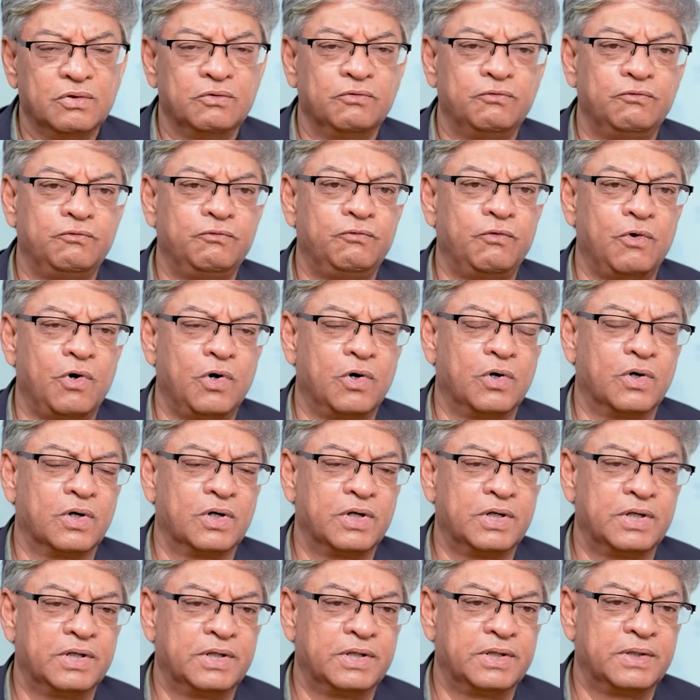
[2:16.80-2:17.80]

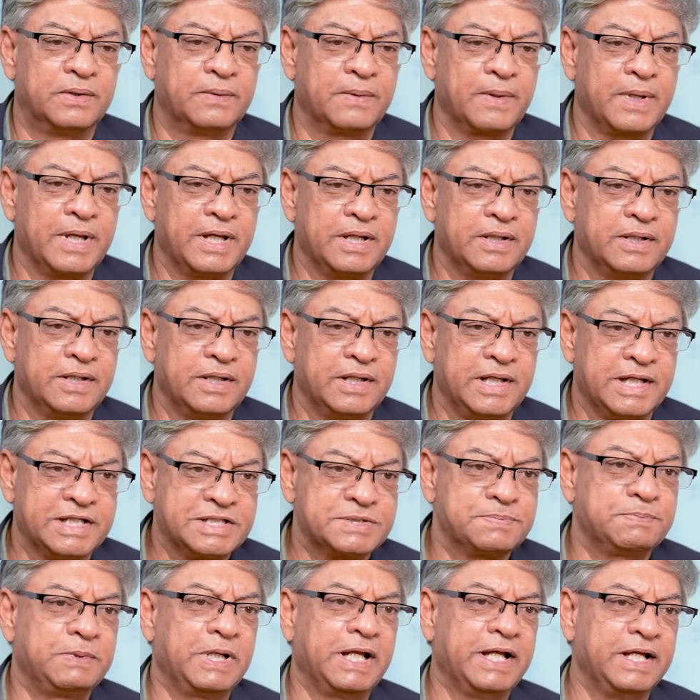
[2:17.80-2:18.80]
for
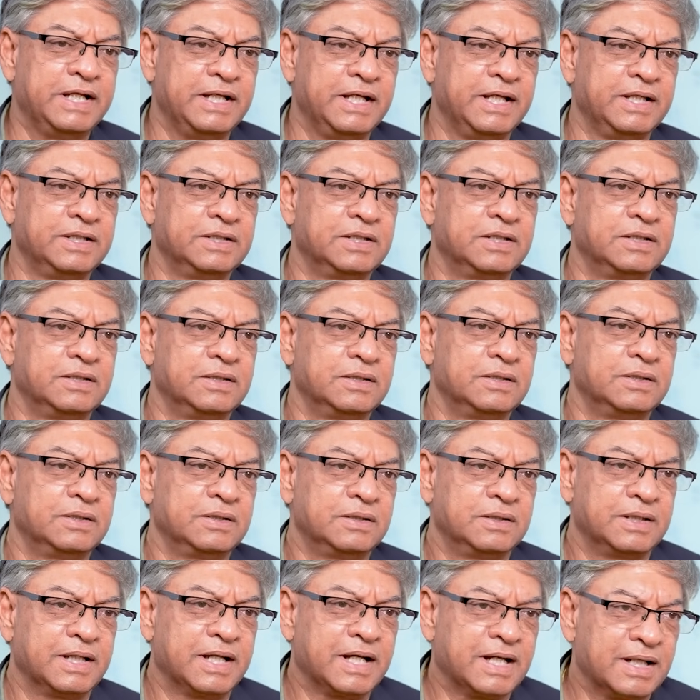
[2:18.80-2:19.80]
explaining
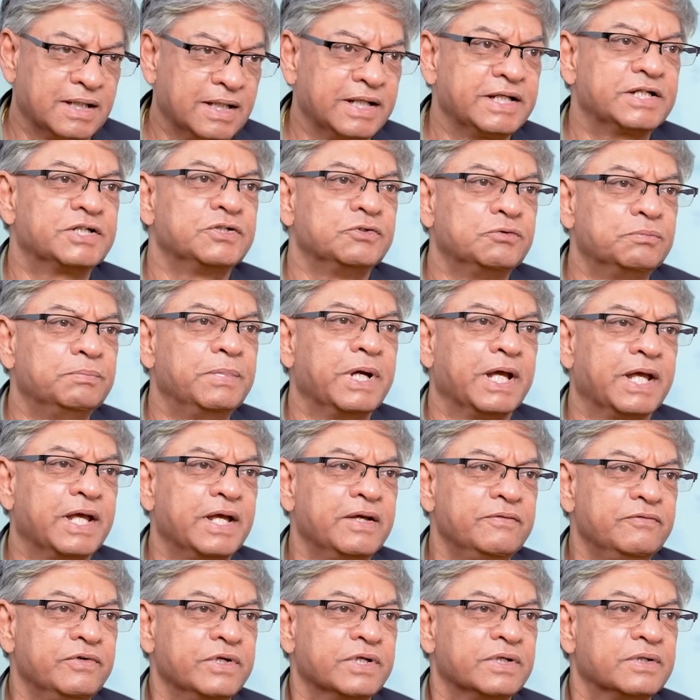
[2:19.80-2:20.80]
the collective
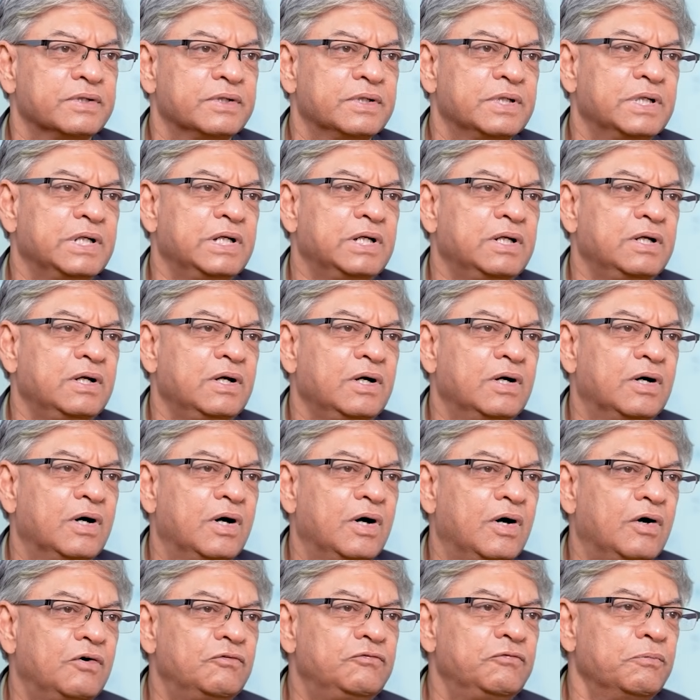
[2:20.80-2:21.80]
behavior
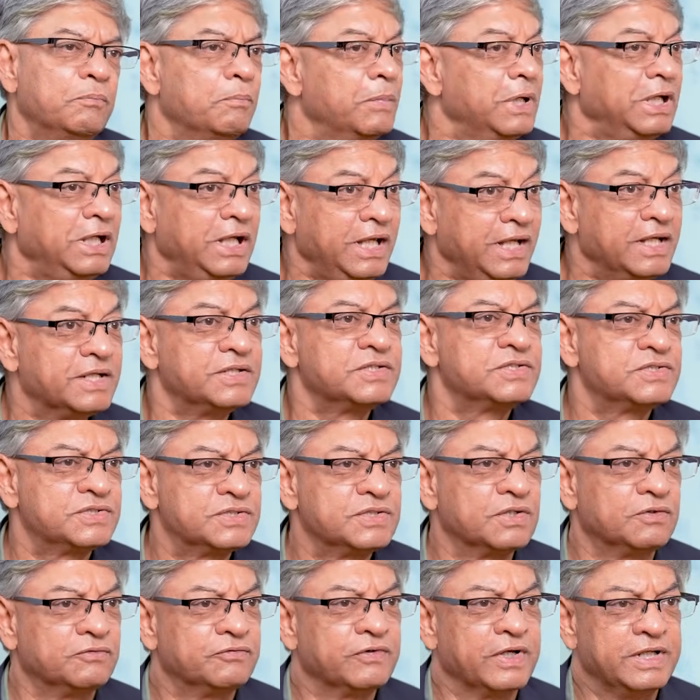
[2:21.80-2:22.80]
of
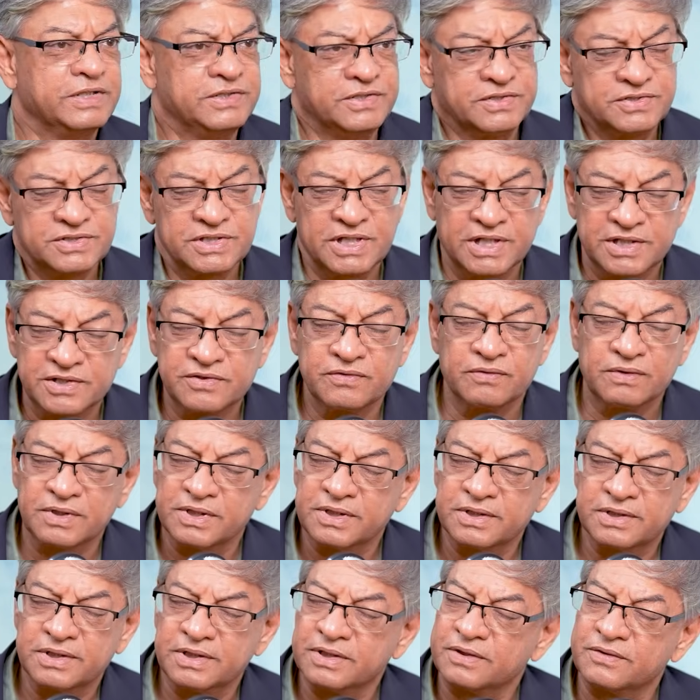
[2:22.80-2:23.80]
millions of agents,
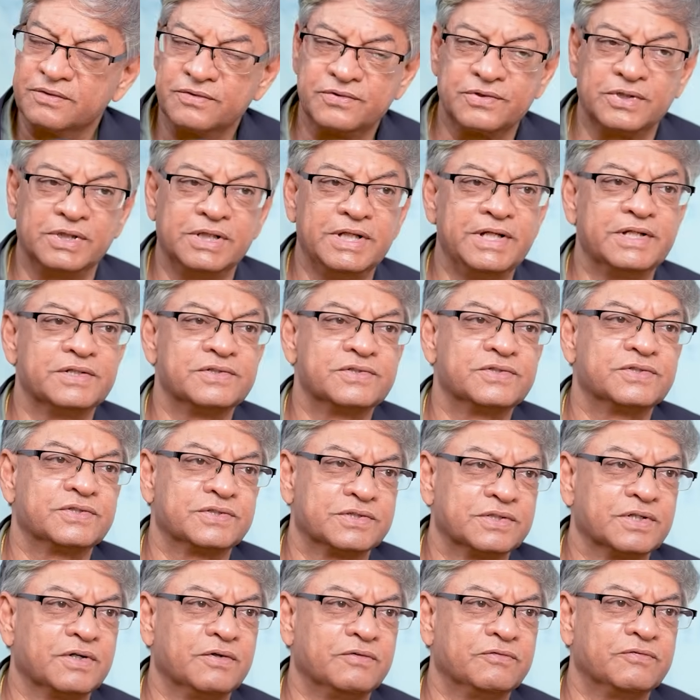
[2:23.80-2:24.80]
actually, you know,
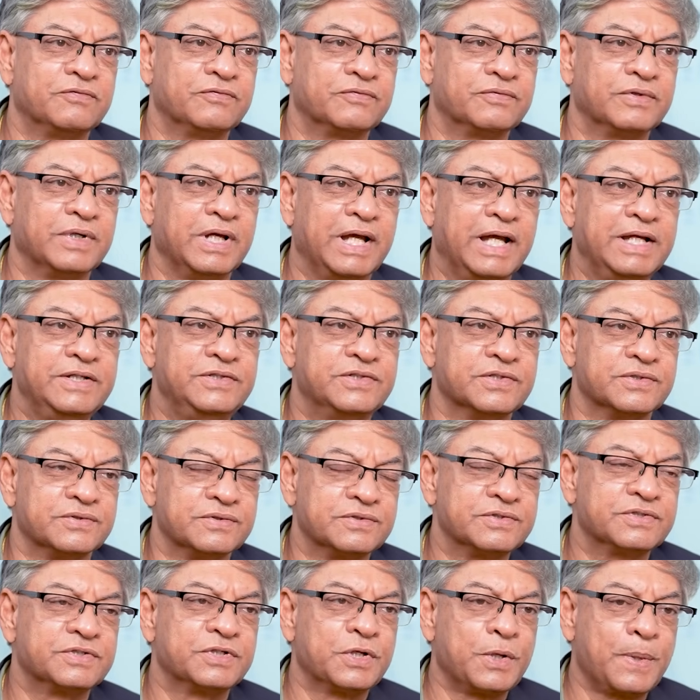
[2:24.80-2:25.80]
trillions of
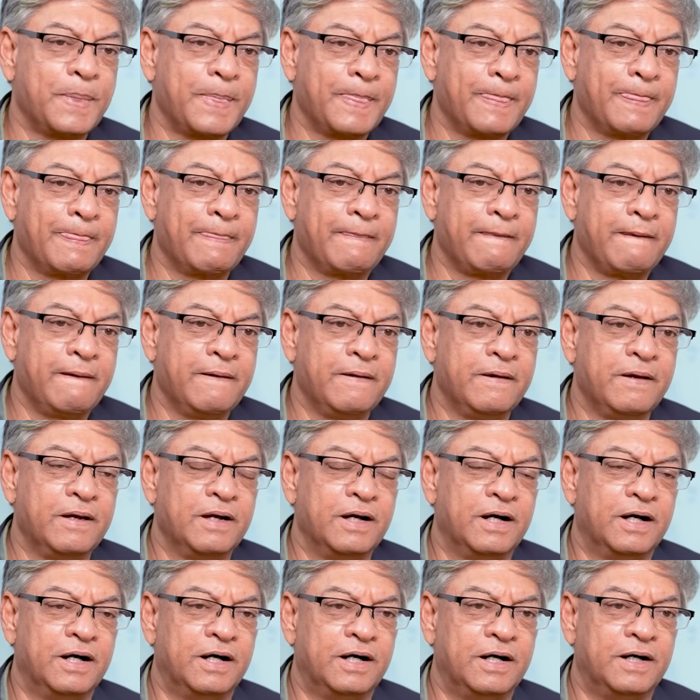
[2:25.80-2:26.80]
agents.
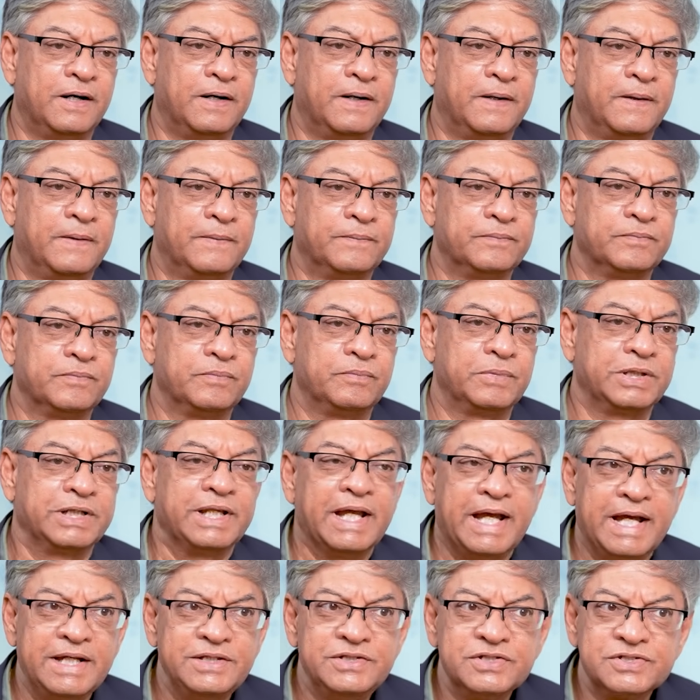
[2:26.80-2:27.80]
But
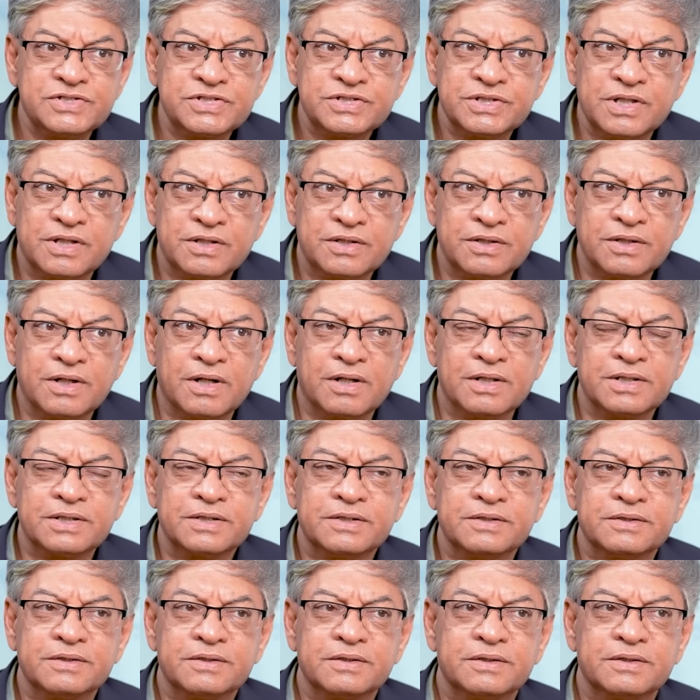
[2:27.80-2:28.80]
the agents are not